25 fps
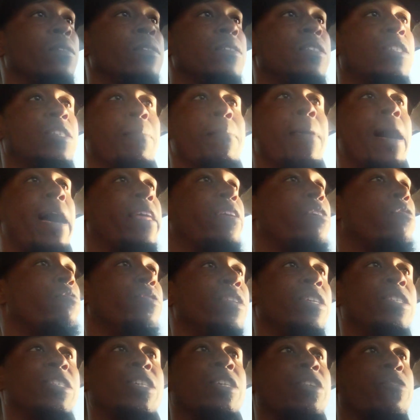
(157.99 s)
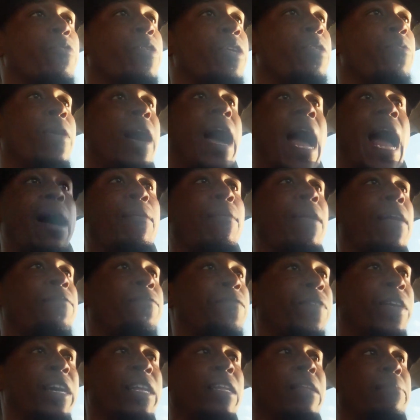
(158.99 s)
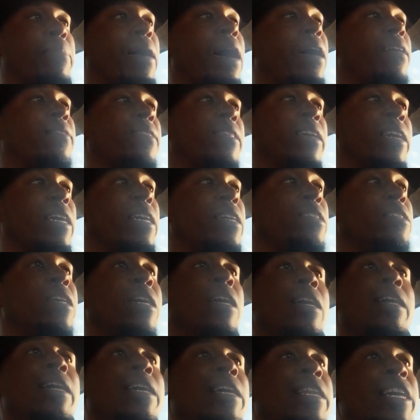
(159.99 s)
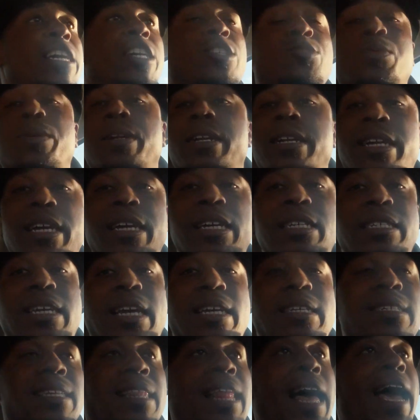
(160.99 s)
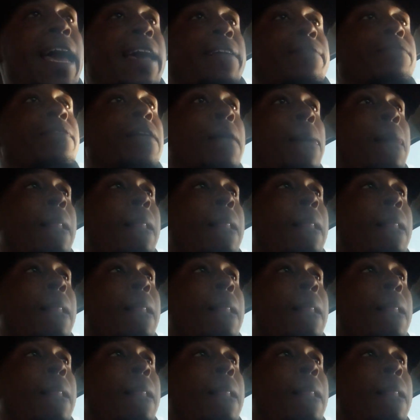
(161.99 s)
Somebody gonna disagree with how I feel about things. It is what it is, that's life.